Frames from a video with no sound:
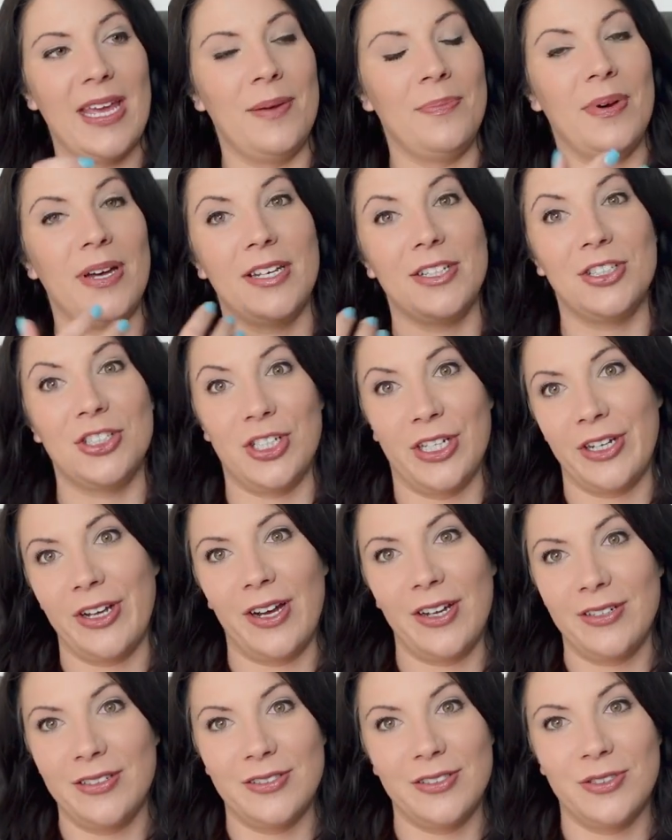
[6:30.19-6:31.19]
but she
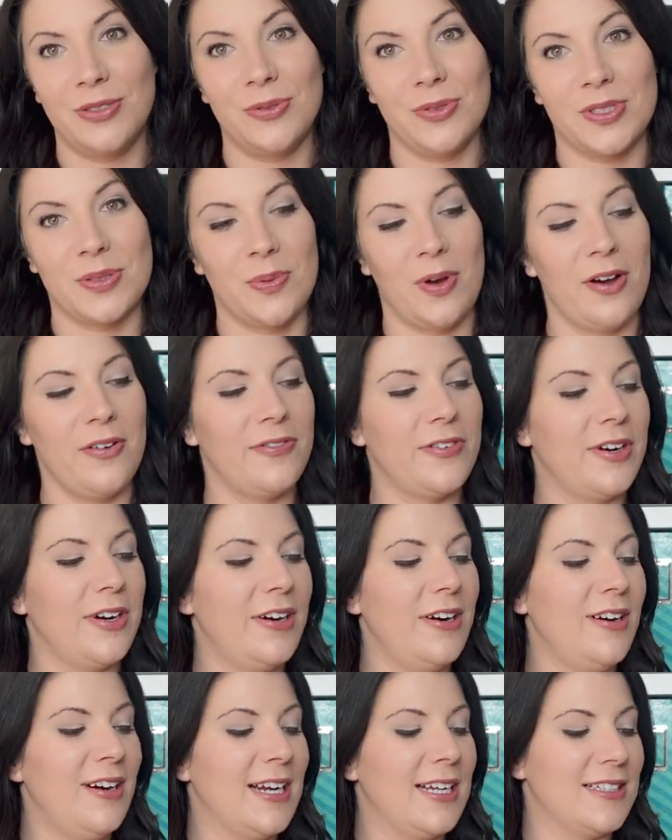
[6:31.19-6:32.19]
got too small for
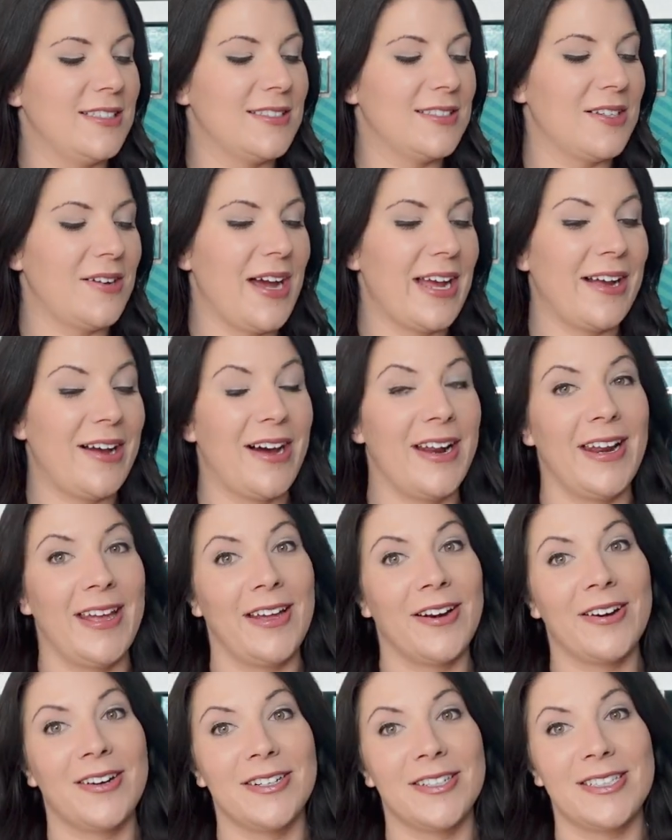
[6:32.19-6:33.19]
her, and so I got it
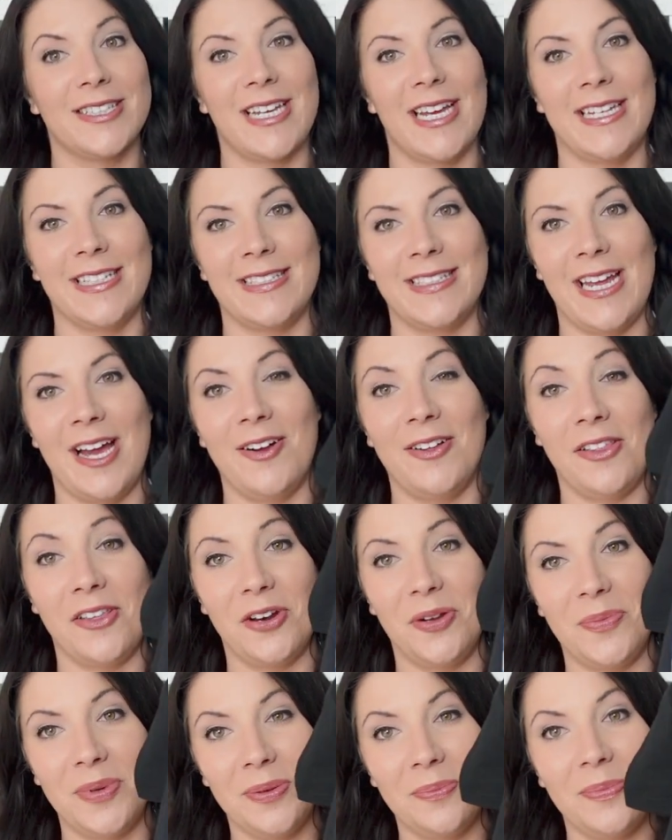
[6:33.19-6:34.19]
in her size now, a
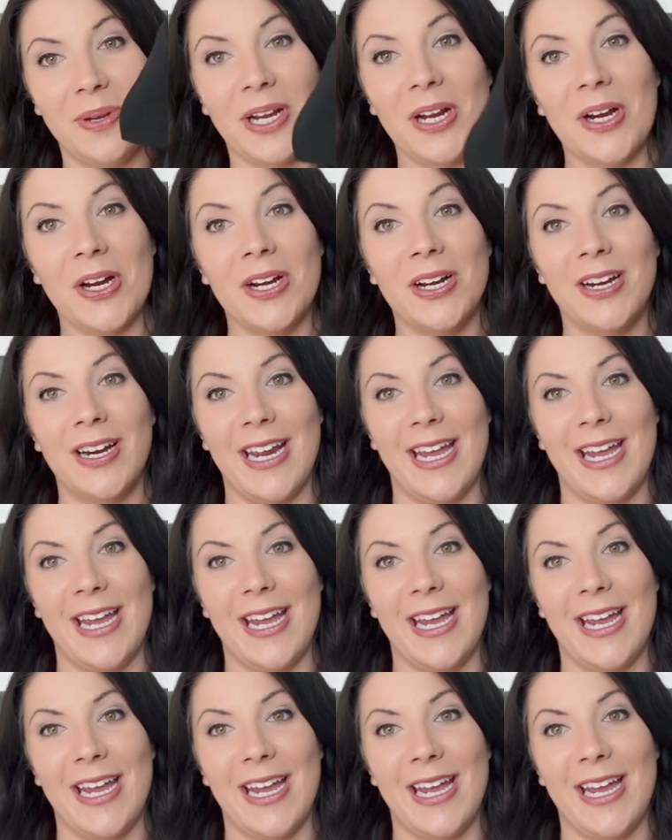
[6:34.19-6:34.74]
little bit bigger,